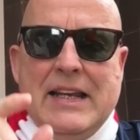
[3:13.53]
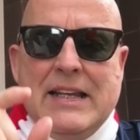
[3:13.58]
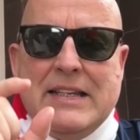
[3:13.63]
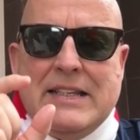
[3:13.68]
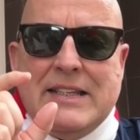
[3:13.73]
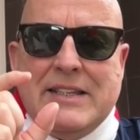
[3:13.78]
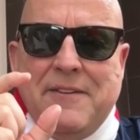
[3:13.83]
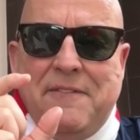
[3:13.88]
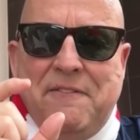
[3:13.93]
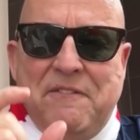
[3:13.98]

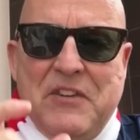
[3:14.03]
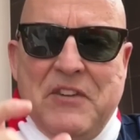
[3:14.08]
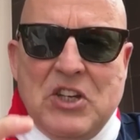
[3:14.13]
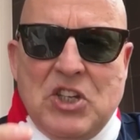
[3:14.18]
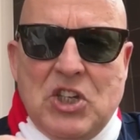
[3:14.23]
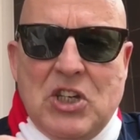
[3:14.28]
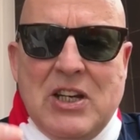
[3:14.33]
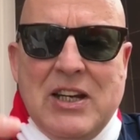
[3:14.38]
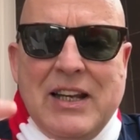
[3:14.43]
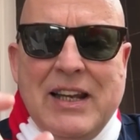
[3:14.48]

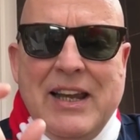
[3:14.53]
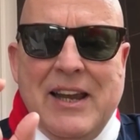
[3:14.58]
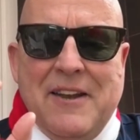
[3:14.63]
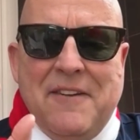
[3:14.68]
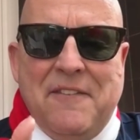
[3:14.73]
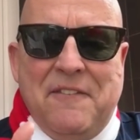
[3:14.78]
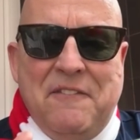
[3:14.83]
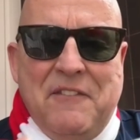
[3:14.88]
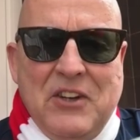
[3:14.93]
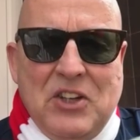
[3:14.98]
sufficiently
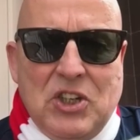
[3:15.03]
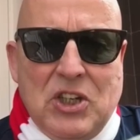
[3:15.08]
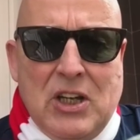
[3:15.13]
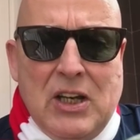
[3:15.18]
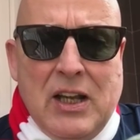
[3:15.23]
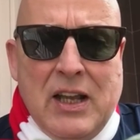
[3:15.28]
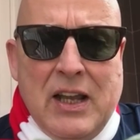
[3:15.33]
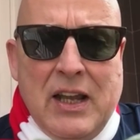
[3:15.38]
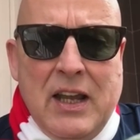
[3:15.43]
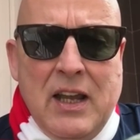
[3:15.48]

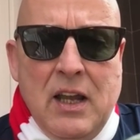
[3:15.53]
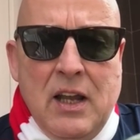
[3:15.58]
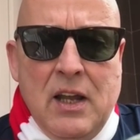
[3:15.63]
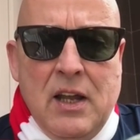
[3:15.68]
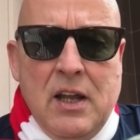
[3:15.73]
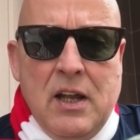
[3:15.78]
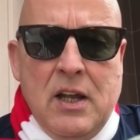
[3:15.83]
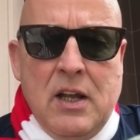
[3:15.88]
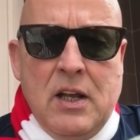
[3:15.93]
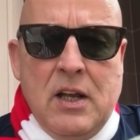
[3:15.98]
efficiently
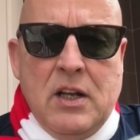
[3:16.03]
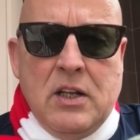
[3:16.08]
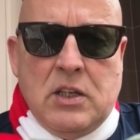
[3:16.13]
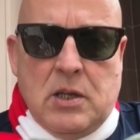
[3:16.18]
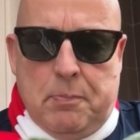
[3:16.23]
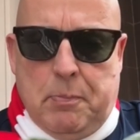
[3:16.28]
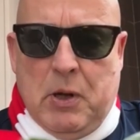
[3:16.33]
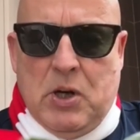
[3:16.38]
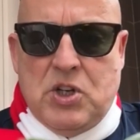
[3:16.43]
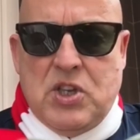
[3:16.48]

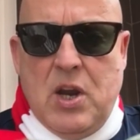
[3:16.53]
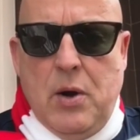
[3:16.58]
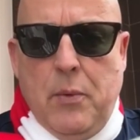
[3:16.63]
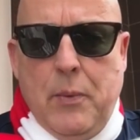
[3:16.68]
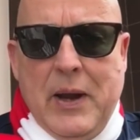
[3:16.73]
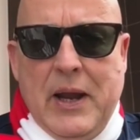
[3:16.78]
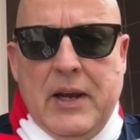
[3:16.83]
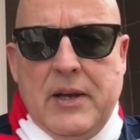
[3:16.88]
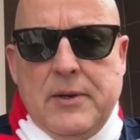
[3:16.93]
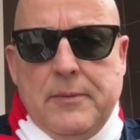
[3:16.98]
to punch their
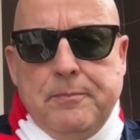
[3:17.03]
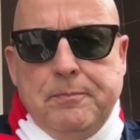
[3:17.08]
weight.